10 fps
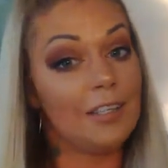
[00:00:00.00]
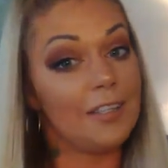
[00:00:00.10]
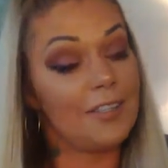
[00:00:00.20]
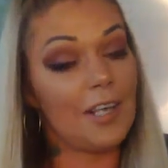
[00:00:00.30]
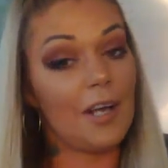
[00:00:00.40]

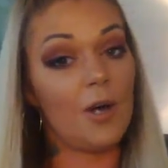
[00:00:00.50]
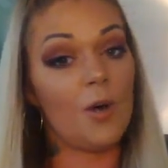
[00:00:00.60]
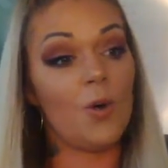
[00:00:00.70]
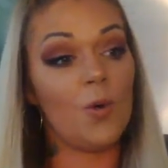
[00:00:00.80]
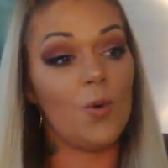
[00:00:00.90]

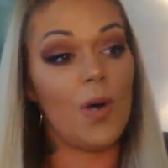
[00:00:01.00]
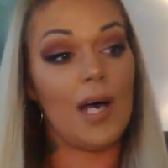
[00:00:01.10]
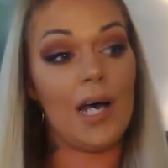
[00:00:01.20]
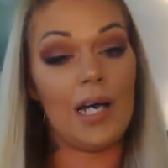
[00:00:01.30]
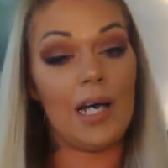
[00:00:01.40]
So
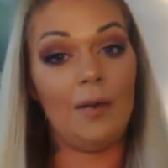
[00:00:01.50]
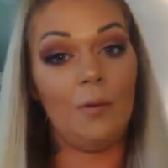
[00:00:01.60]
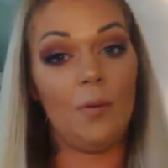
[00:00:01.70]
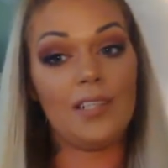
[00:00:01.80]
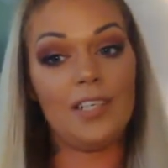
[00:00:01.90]
uh,
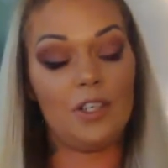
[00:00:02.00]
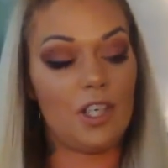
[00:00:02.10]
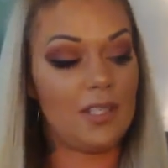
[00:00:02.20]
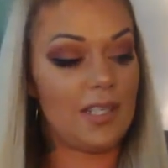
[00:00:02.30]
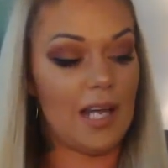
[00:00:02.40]
it wasn't
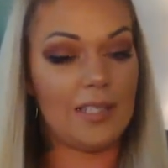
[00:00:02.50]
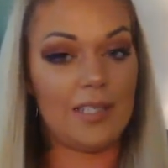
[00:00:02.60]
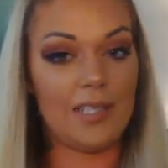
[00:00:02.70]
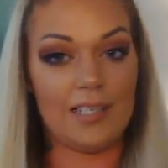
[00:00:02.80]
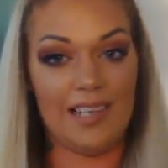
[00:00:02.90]
just
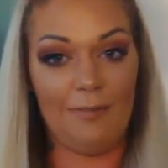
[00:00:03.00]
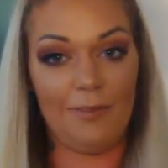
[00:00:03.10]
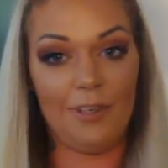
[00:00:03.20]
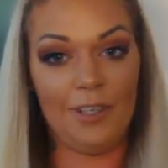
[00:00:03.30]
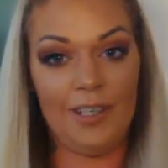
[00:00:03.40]
us that
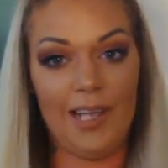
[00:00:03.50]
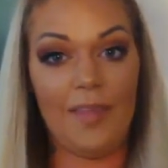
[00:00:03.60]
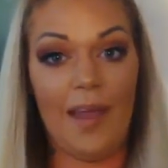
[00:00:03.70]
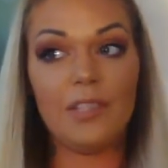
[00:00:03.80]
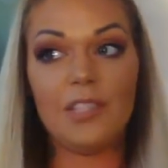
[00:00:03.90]
suffered.
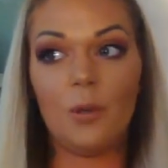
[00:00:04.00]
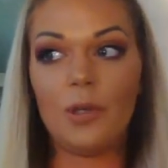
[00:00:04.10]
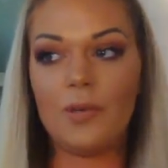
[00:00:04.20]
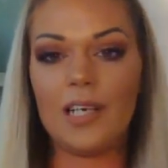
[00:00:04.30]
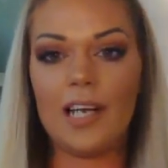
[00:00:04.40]
And that was the
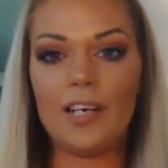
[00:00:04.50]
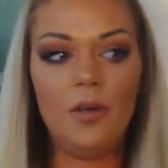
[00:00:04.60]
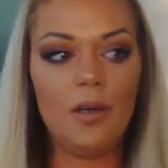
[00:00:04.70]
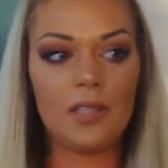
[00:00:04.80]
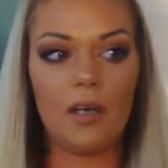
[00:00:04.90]
only reason I knew.
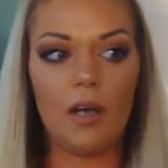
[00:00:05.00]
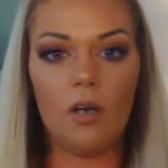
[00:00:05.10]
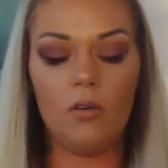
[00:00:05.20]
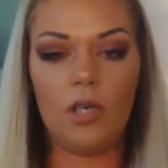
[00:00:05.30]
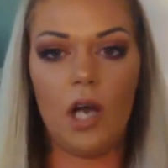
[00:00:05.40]
I was like,
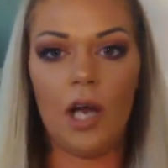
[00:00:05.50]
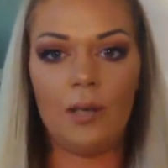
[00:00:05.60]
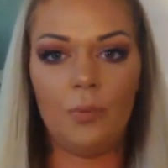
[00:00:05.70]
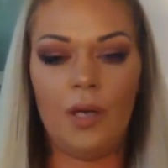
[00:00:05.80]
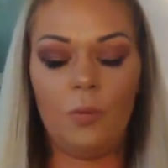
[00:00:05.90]
oh
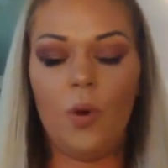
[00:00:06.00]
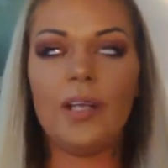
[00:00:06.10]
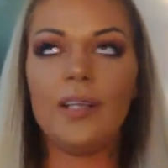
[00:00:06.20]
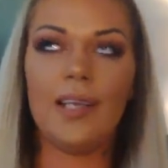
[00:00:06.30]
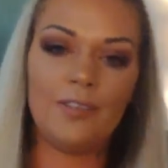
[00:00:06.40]
God, what, what
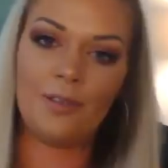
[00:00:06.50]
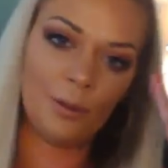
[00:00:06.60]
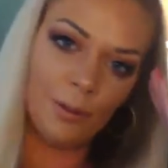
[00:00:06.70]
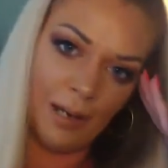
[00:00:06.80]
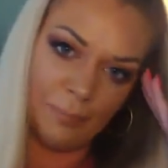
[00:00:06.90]
did they
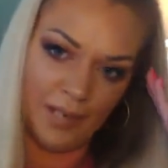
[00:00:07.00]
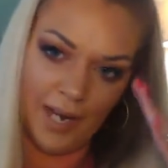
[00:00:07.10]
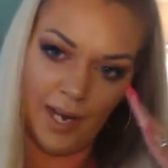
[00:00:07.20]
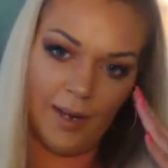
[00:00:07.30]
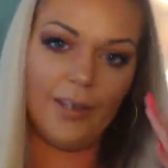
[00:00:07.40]
screw up
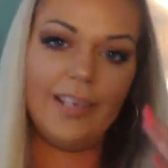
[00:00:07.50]
now?